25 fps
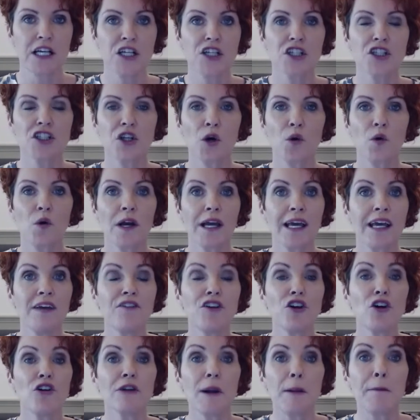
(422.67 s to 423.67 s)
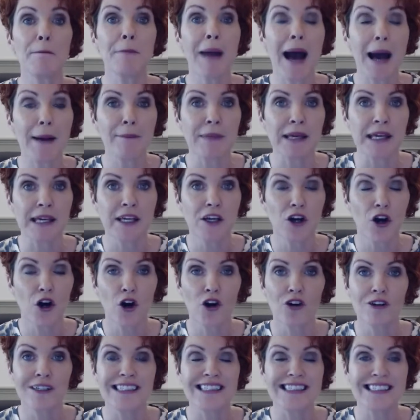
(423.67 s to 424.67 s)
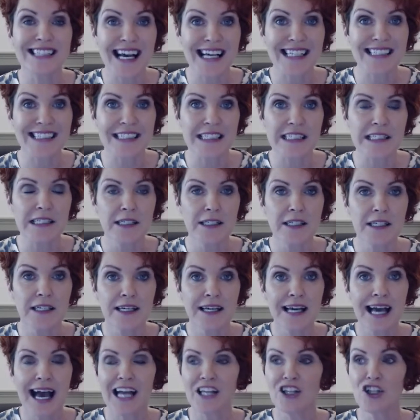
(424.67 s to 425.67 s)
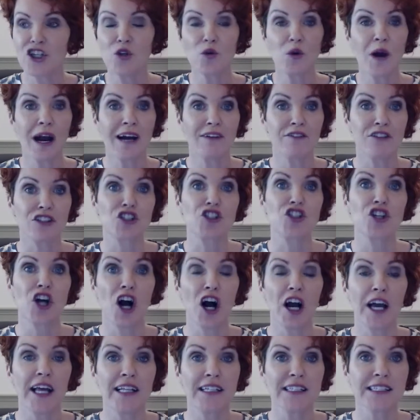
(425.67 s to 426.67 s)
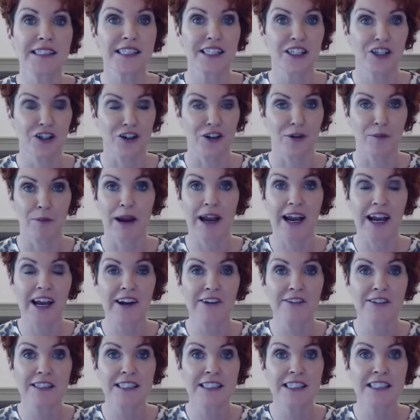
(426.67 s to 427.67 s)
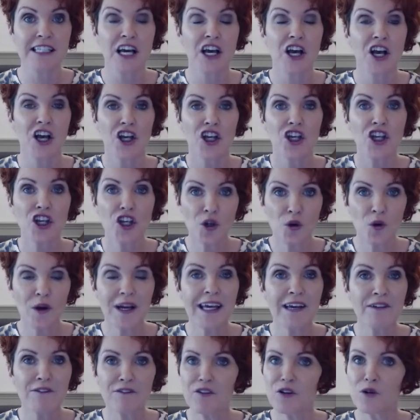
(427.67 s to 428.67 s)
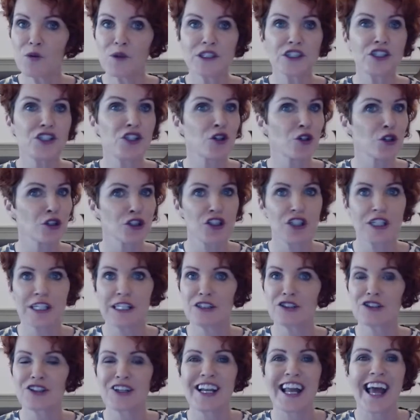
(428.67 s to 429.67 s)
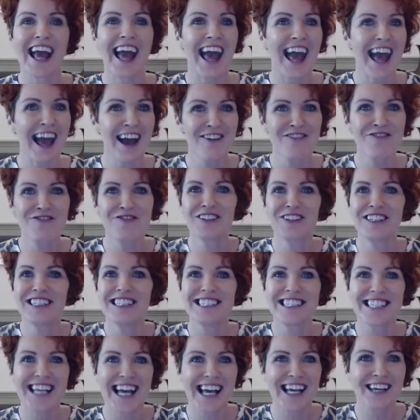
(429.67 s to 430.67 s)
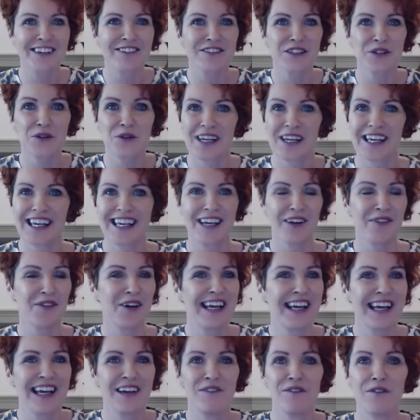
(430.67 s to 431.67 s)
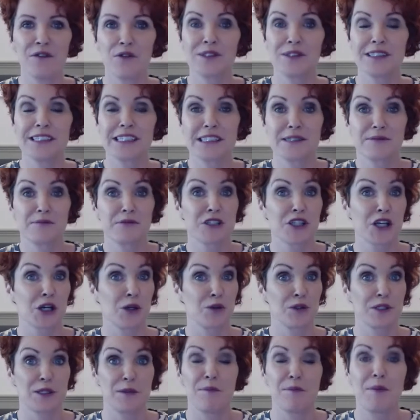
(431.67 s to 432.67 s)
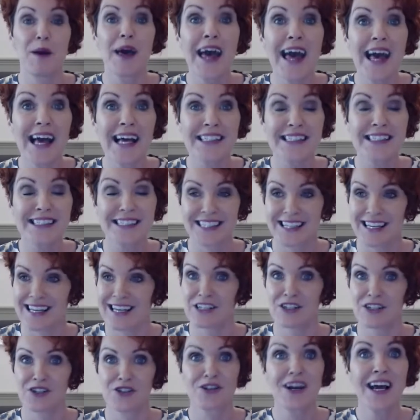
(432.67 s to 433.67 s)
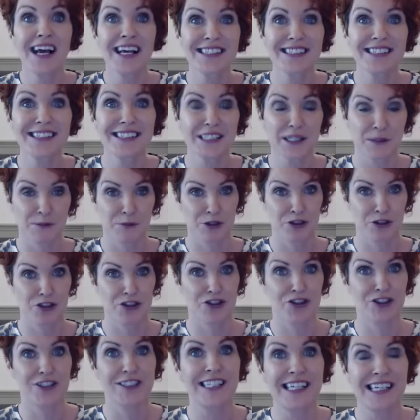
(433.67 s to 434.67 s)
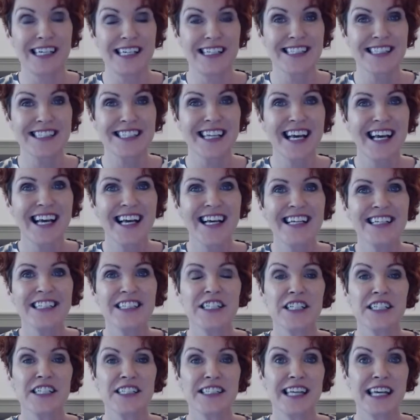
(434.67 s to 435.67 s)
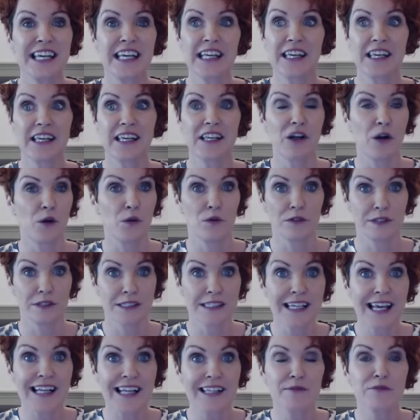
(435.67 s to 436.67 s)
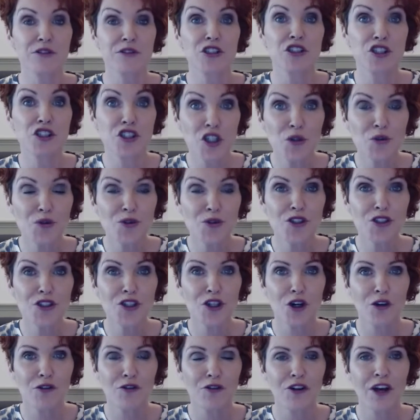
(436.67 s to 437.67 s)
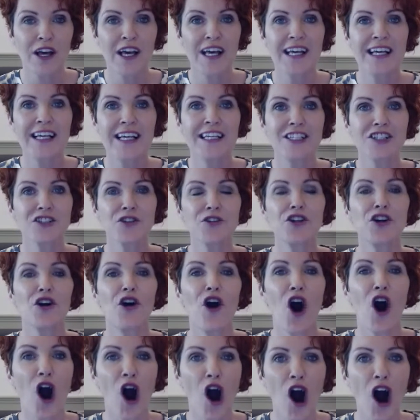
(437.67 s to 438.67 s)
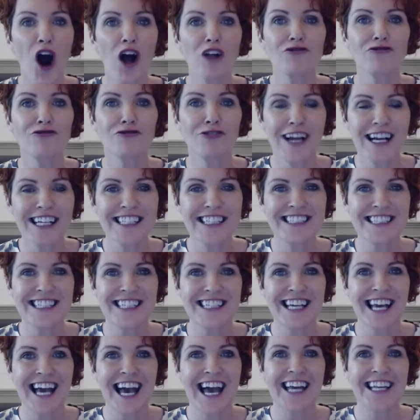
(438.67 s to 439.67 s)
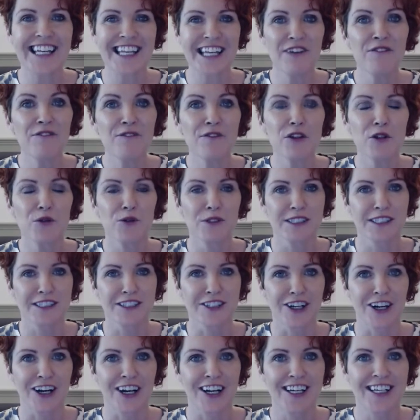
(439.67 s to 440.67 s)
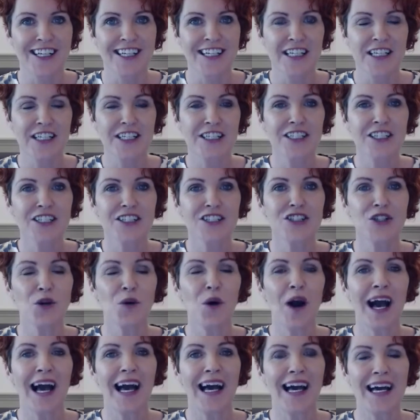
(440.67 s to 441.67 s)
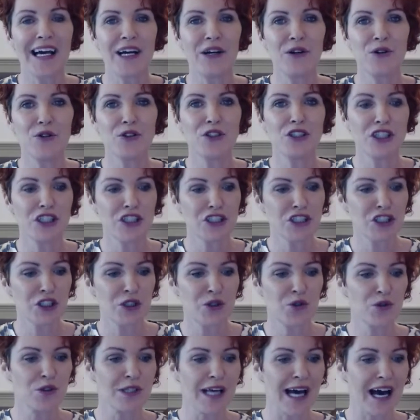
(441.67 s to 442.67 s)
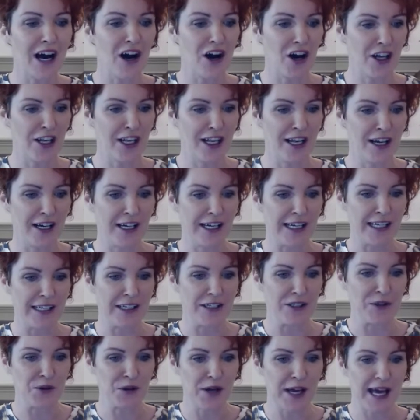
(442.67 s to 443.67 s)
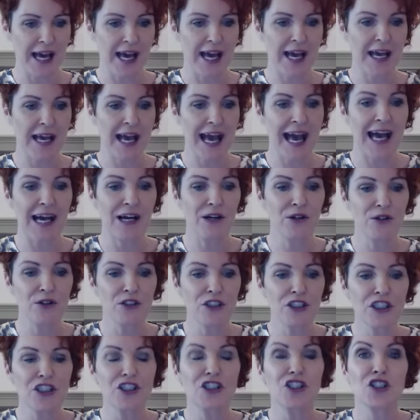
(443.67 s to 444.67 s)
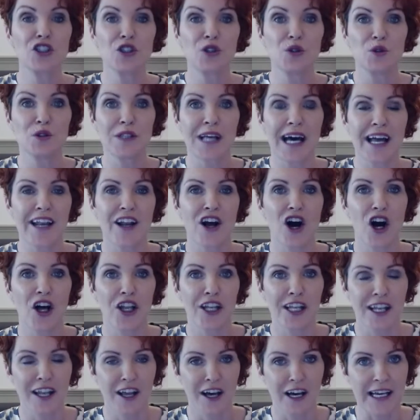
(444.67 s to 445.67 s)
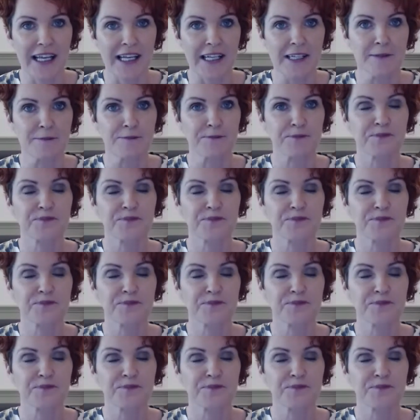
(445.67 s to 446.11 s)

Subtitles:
So if you're a mommy or a daddy and you have a child, you're a parent, you influence your children every day of the week. We influence them to go to bed, to get dressed, to brush their teeth, to think, to get them to do stuff. So you're already an influencer. So how do you do that online? Okay, how do you do that online?